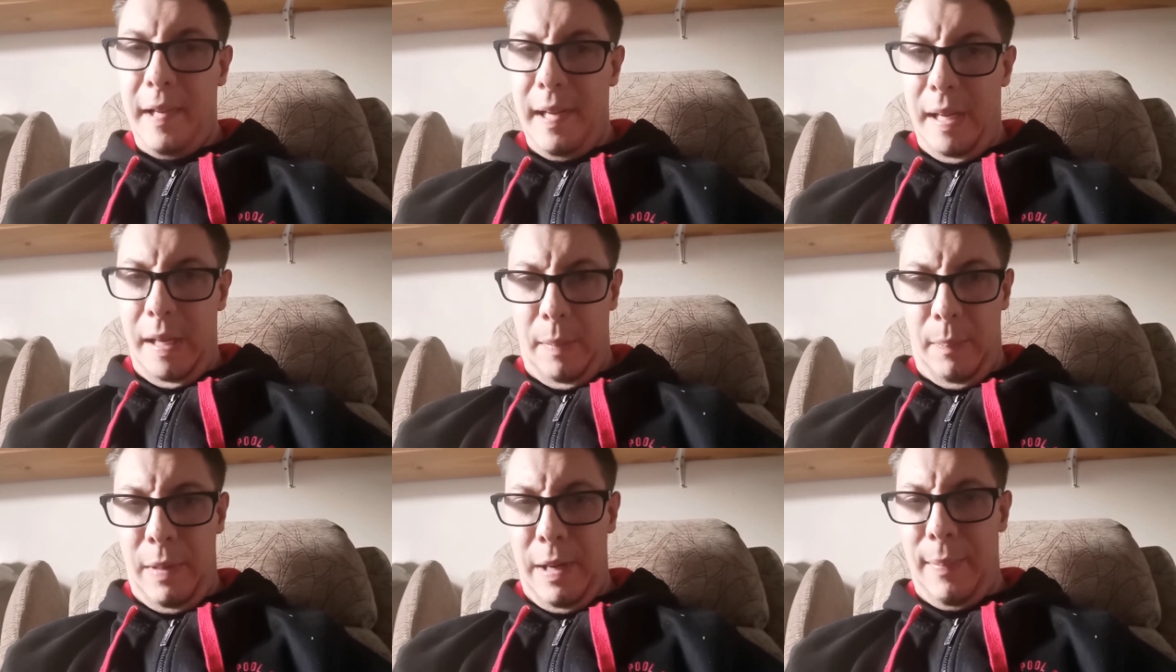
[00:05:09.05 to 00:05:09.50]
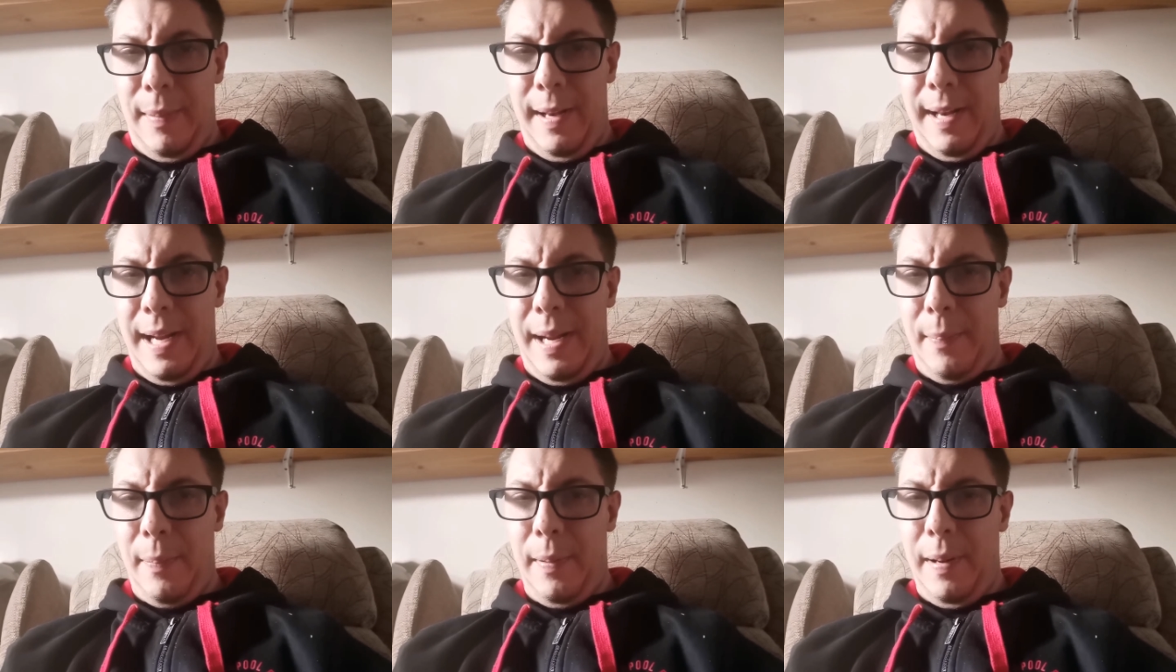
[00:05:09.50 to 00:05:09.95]
Uh, maybe
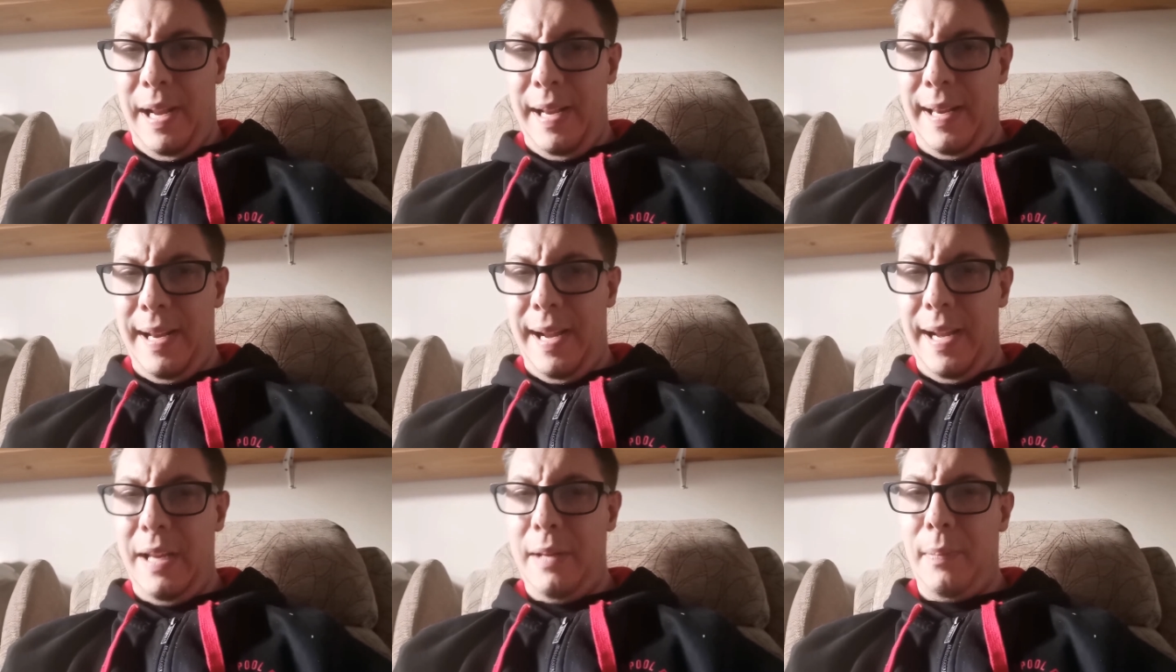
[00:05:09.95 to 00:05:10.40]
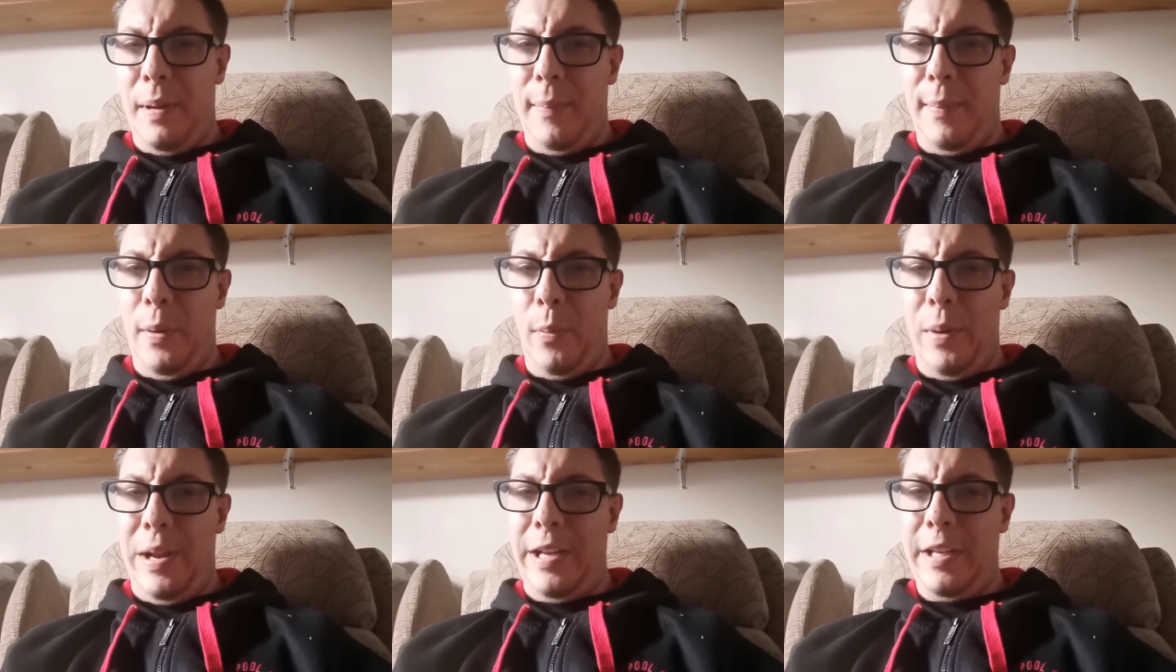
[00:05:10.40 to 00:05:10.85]
in a couple of days,
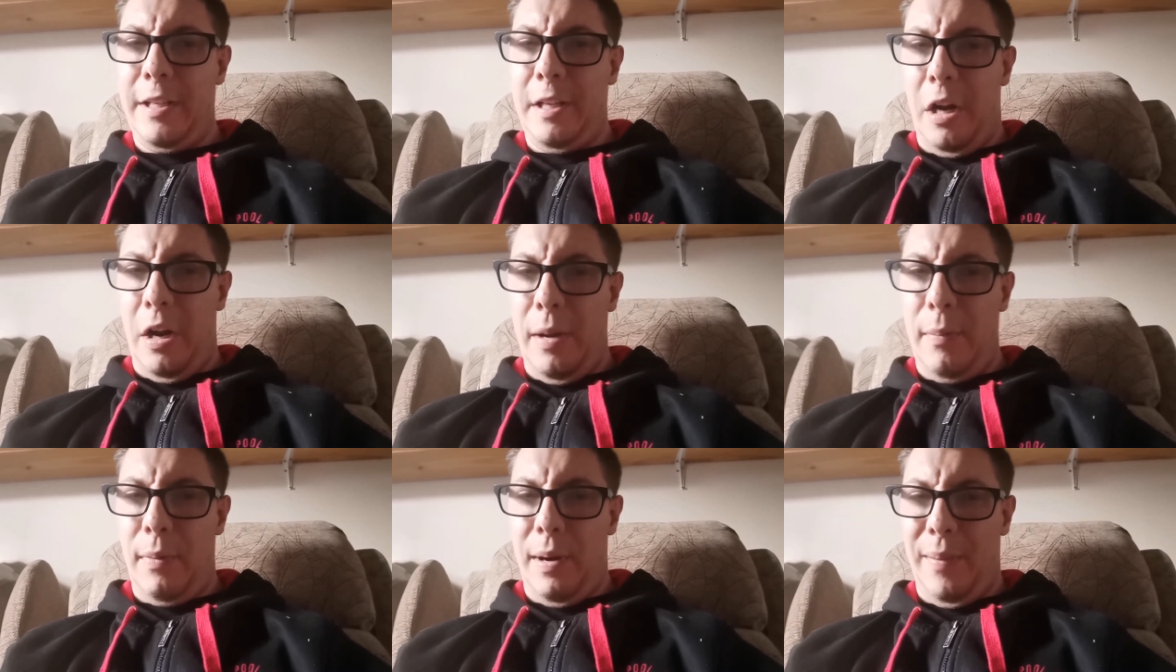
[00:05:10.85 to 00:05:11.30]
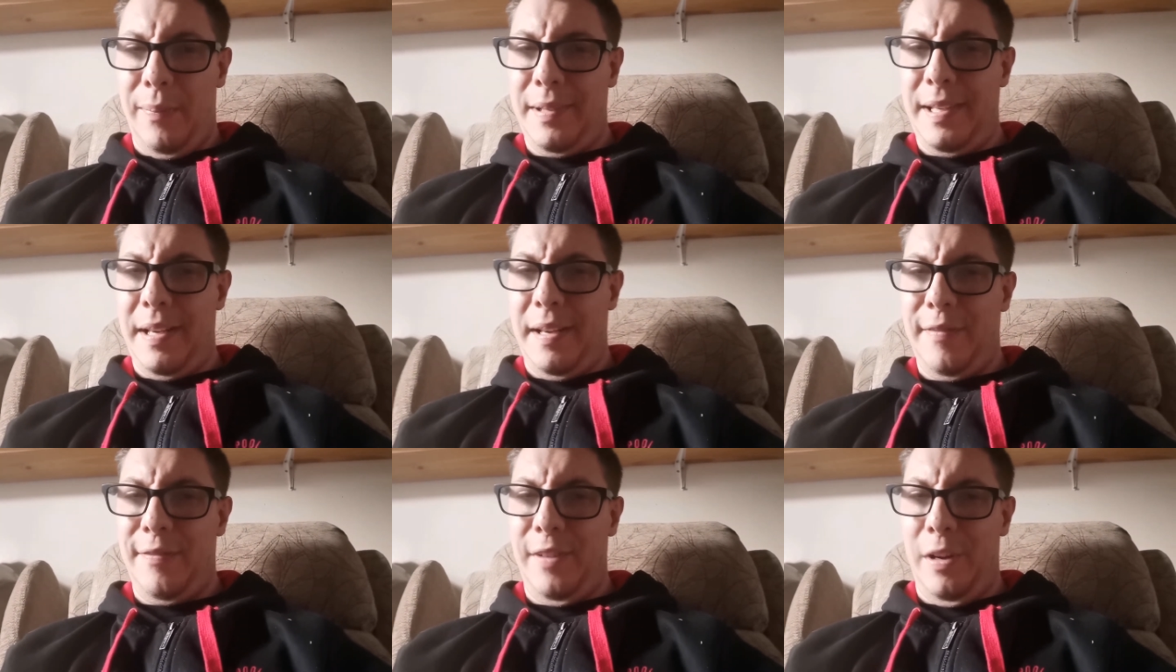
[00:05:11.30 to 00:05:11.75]
maybe a week's time when
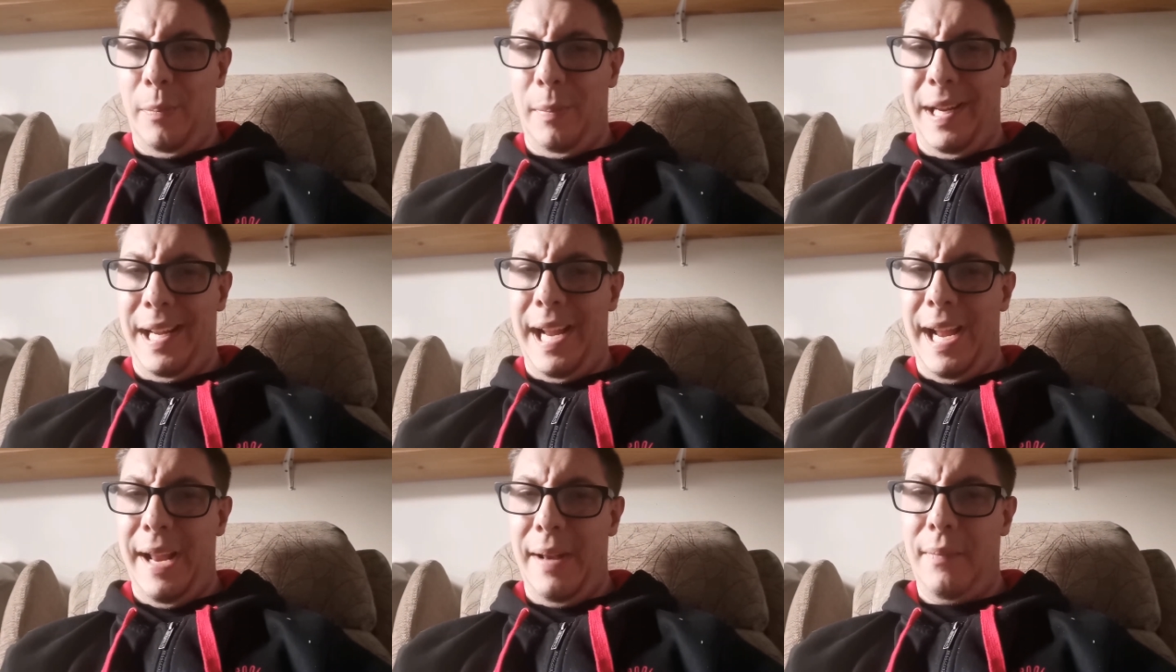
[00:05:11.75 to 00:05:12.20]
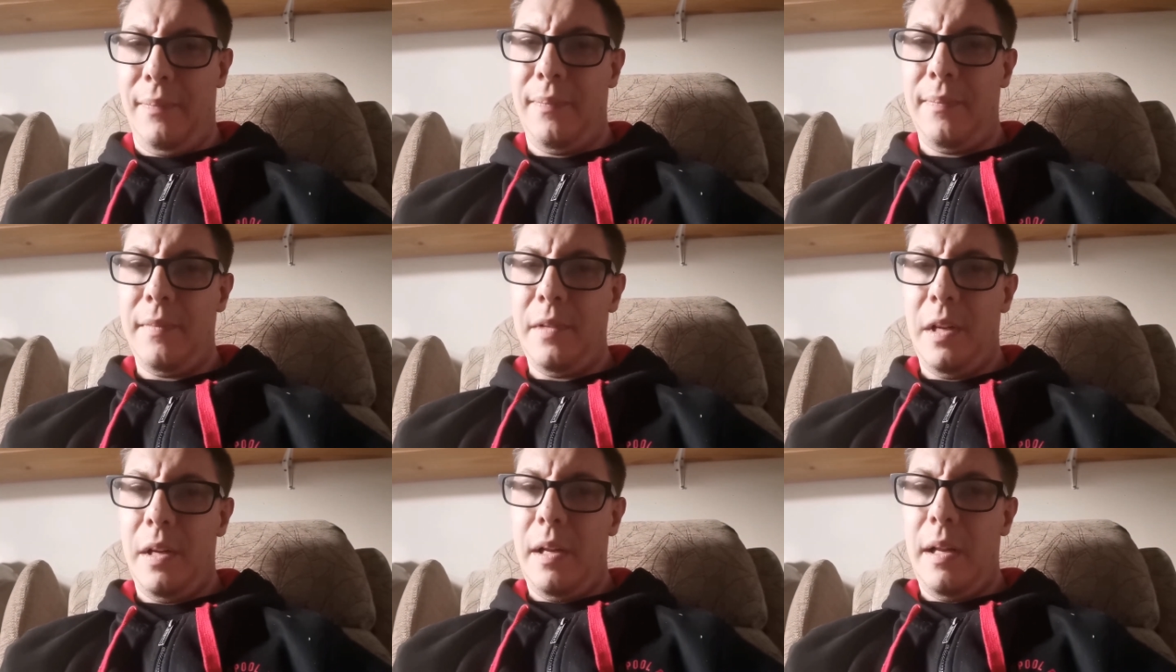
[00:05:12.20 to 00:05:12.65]
I've seen the film again.
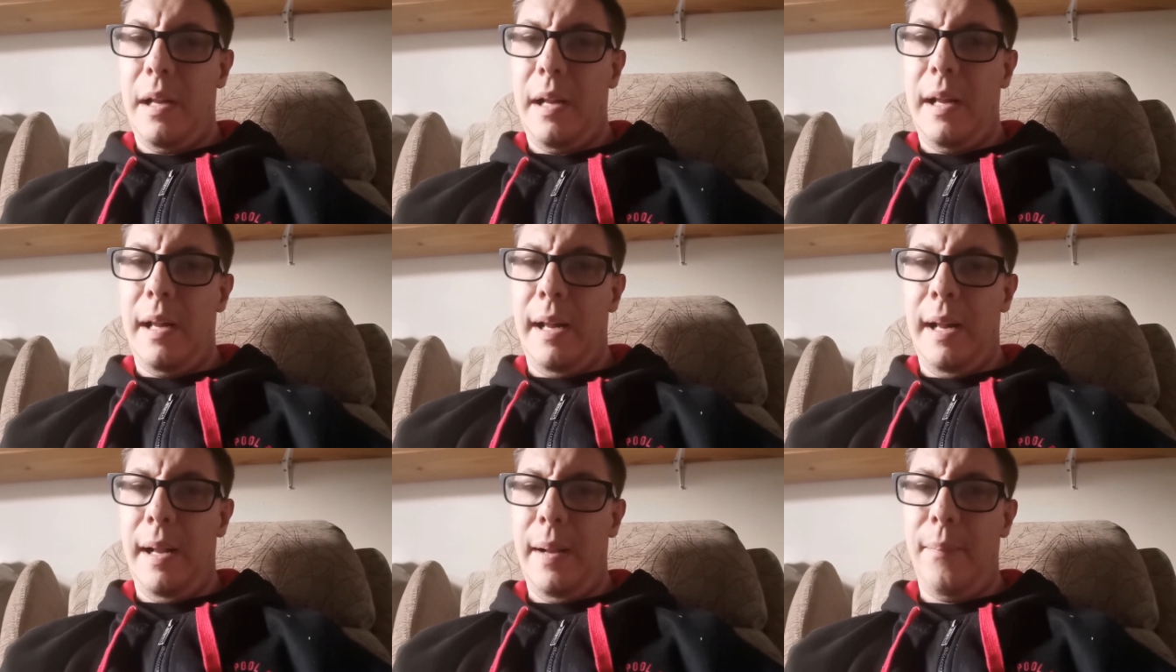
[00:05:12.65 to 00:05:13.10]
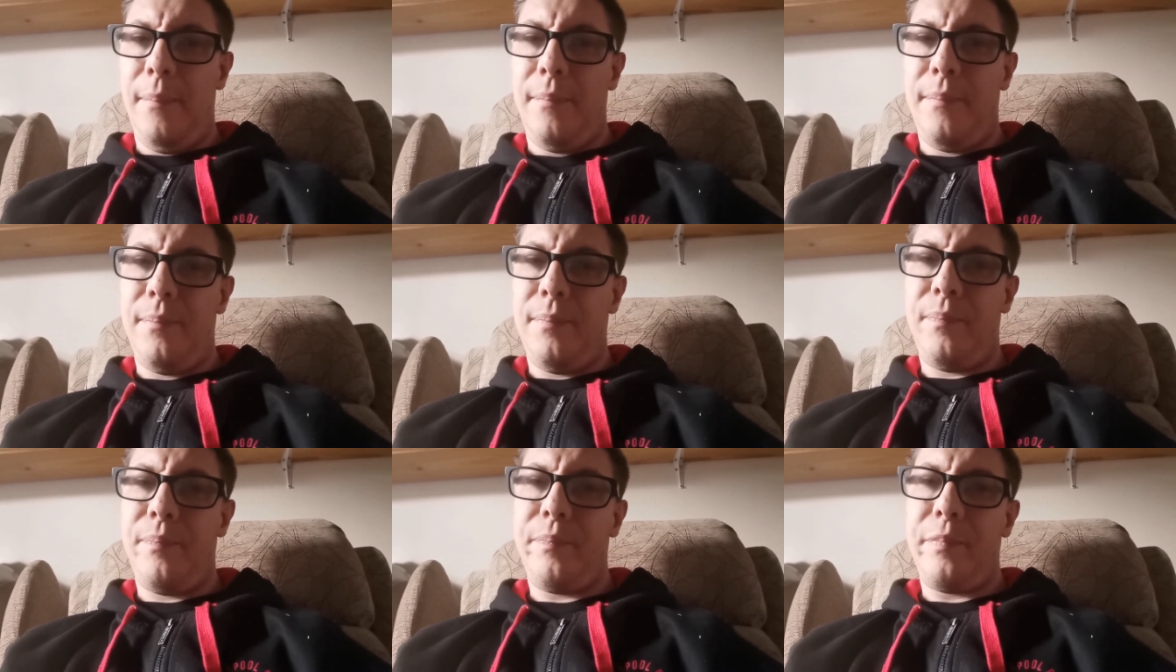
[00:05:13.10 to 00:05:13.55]

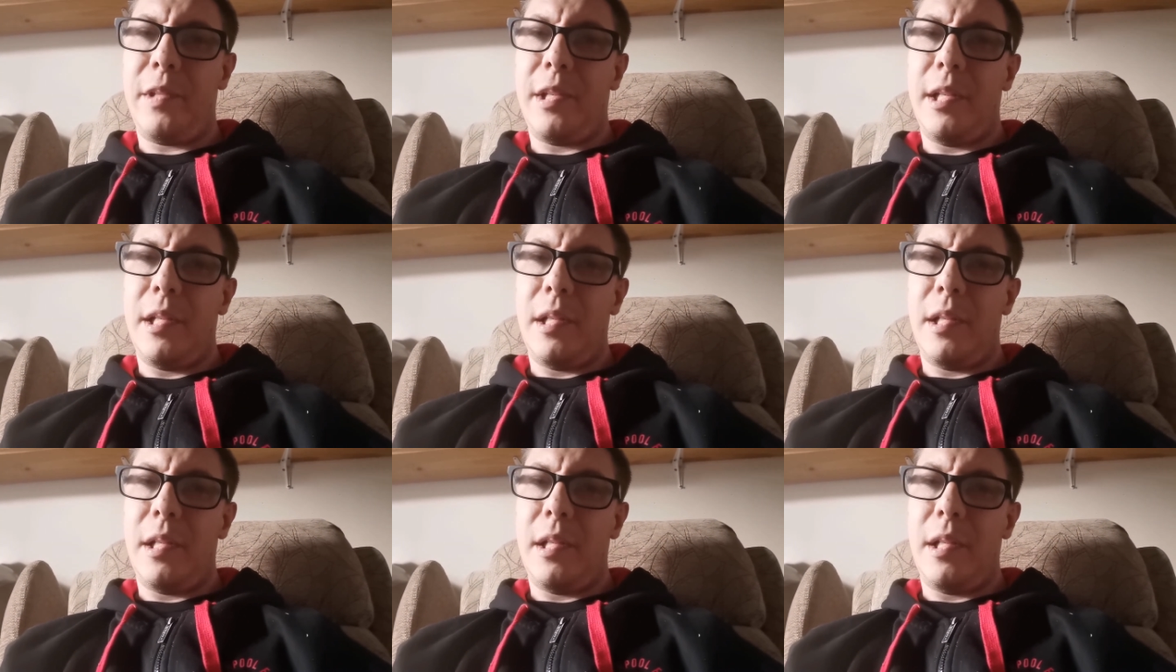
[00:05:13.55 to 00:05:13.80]
Um,